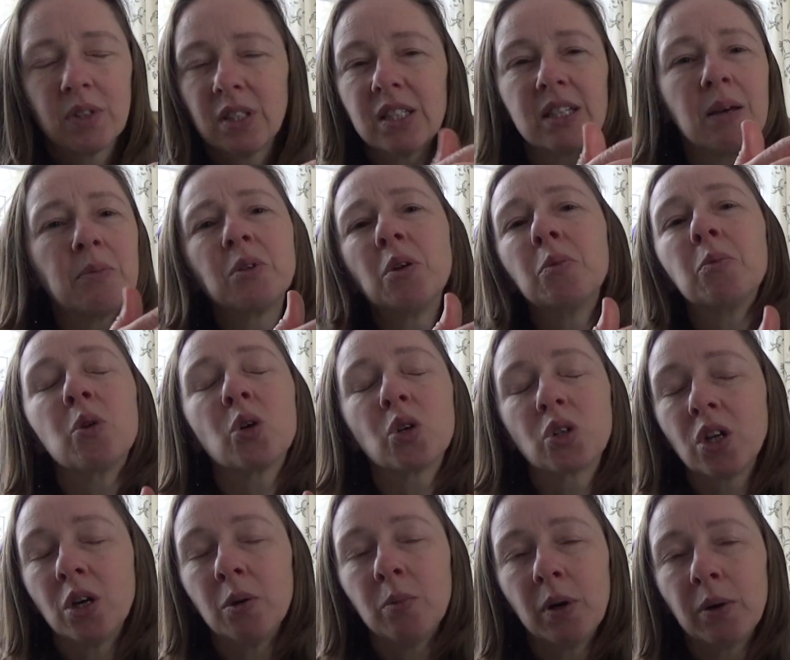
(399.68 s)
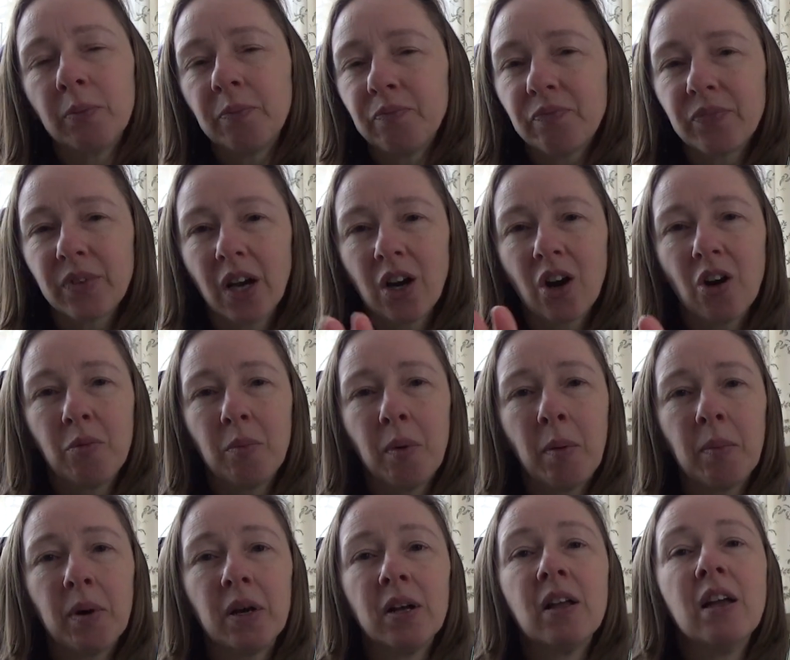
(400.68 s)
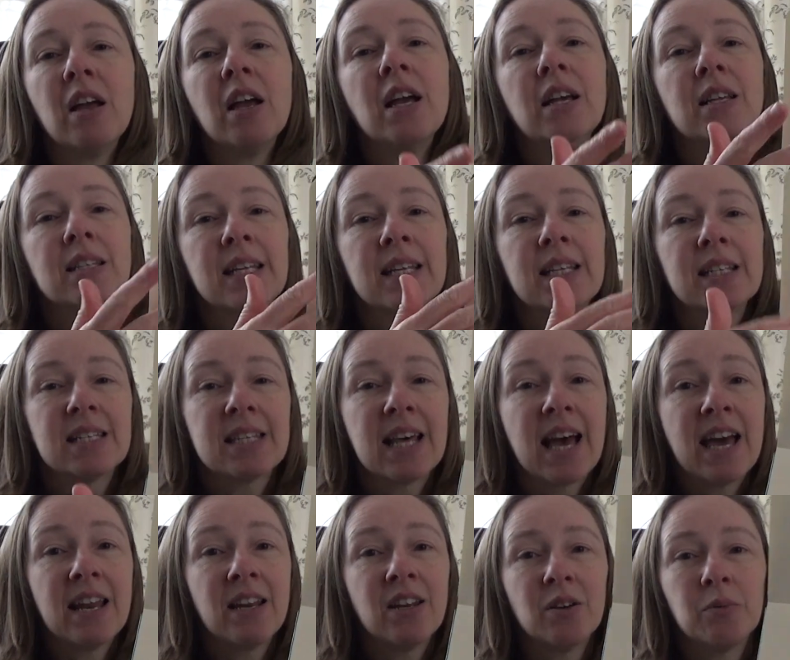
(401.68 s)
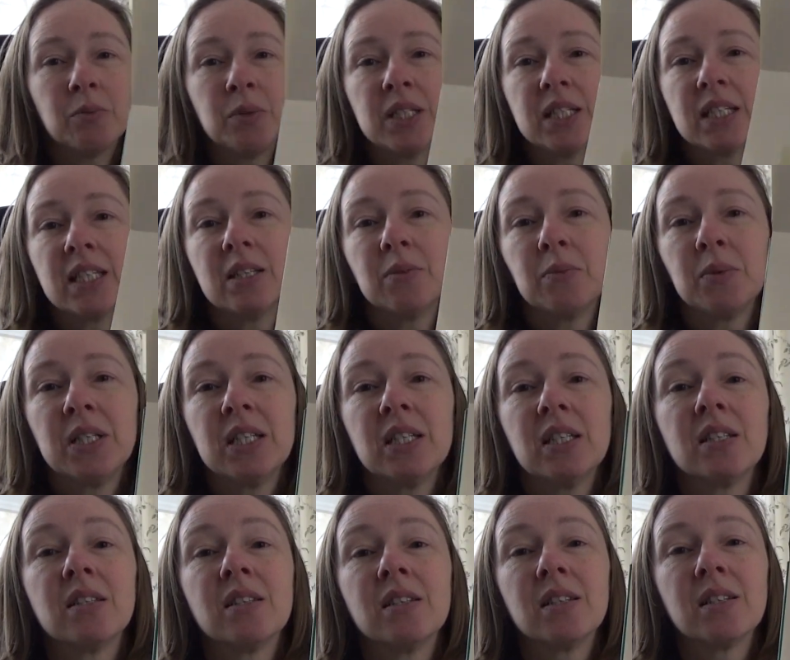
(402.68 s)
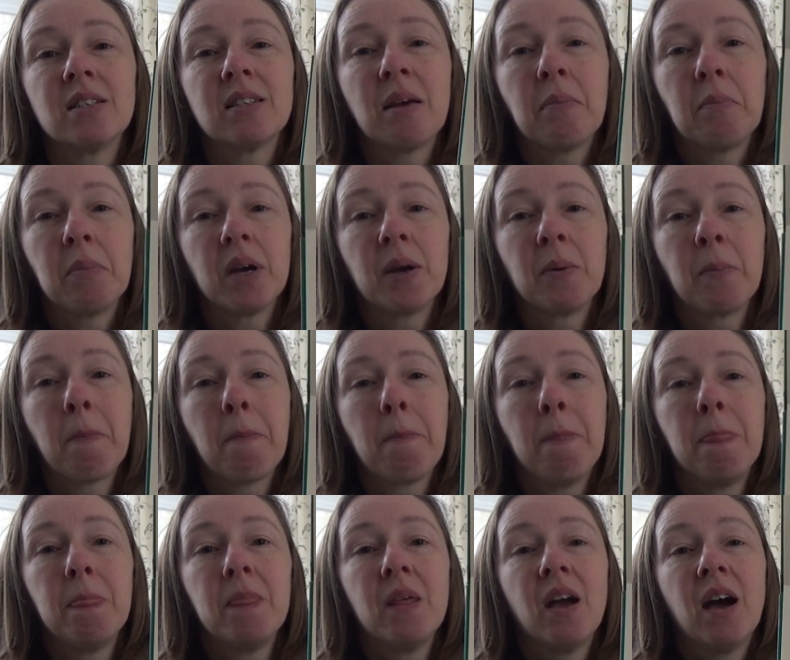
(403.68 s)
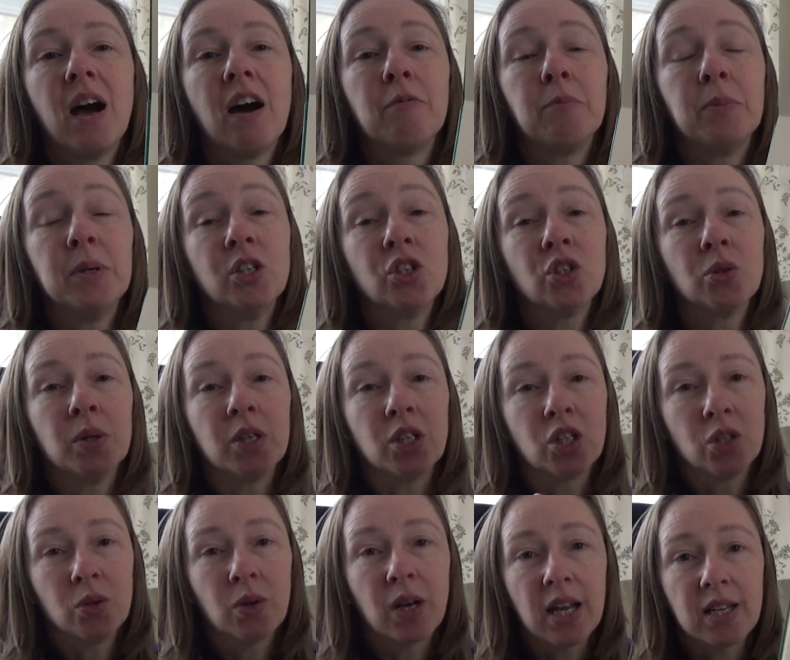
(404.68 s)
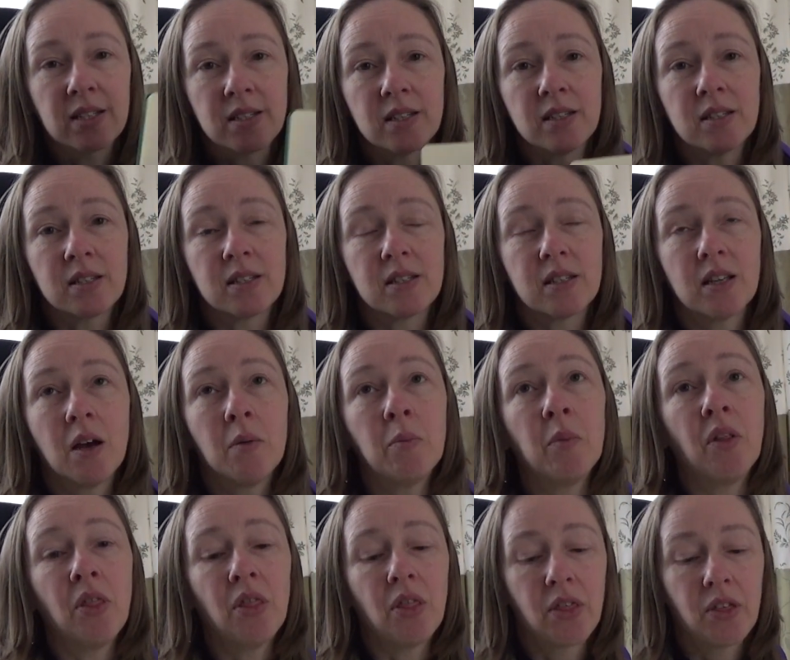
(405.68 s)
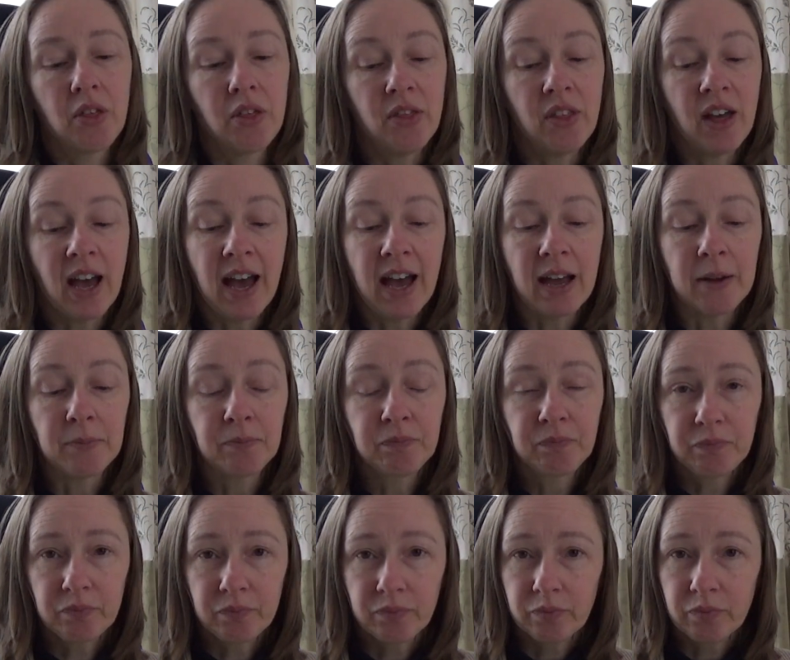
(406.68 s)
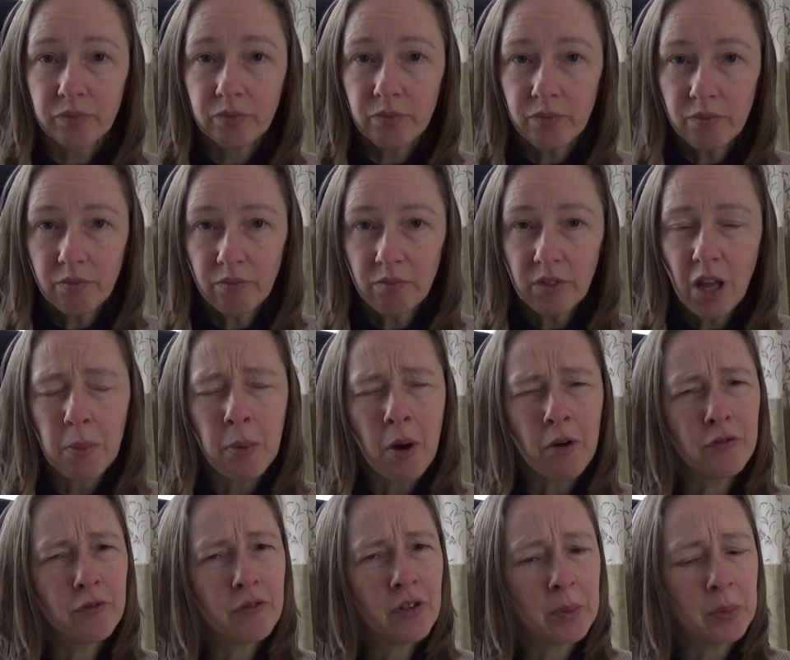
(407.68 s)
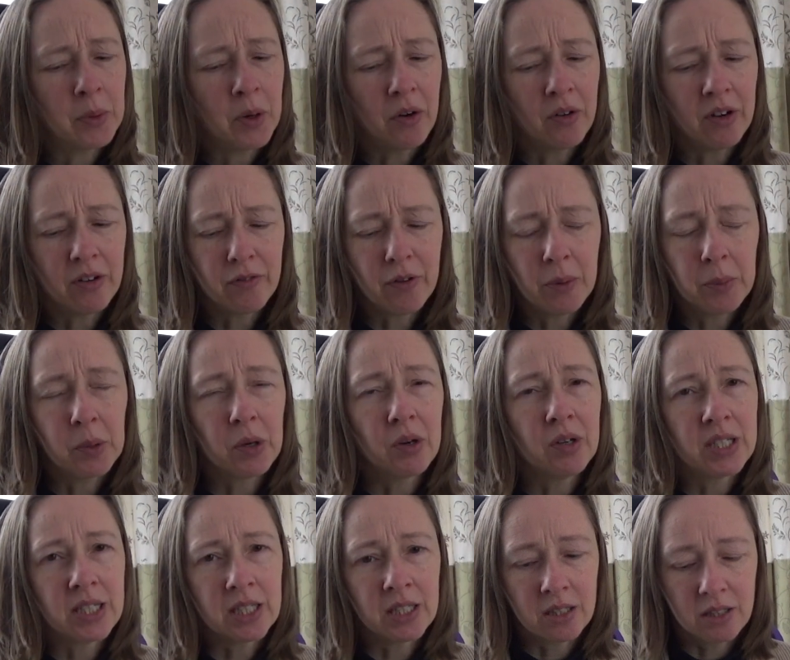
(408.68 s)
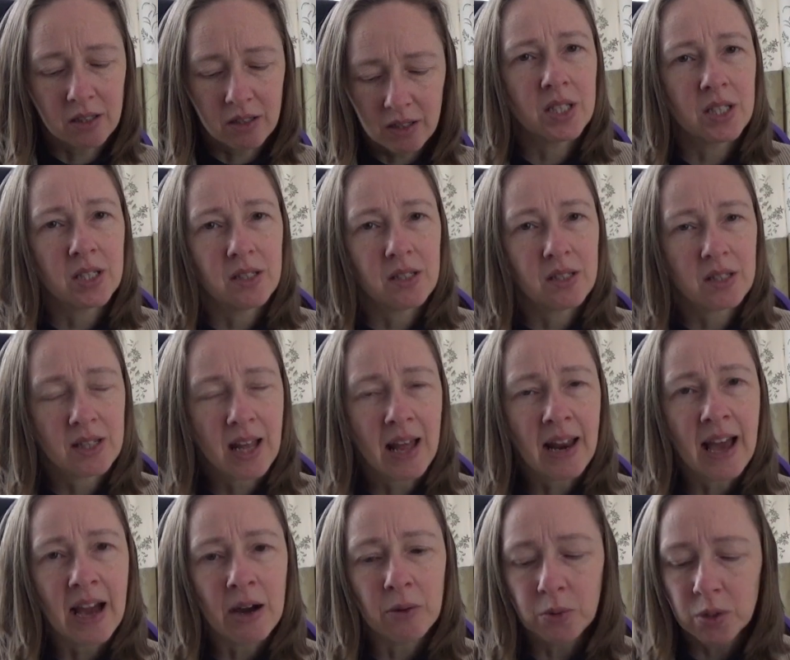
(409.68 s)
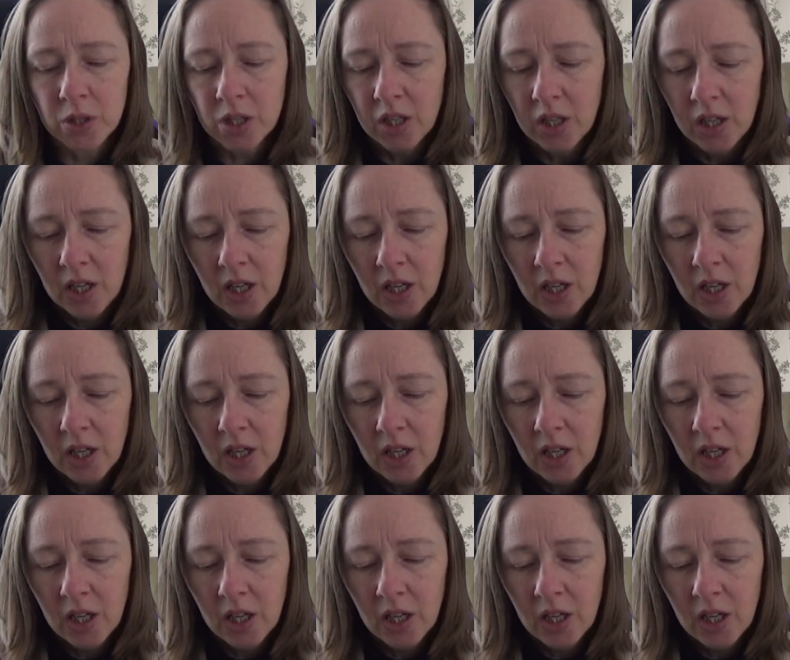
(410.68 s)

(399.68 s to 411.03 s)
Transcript: September, October, I can't remember. Since then, and we did this in December. I've been doing two classes a month there. Apart from February didn't sell out.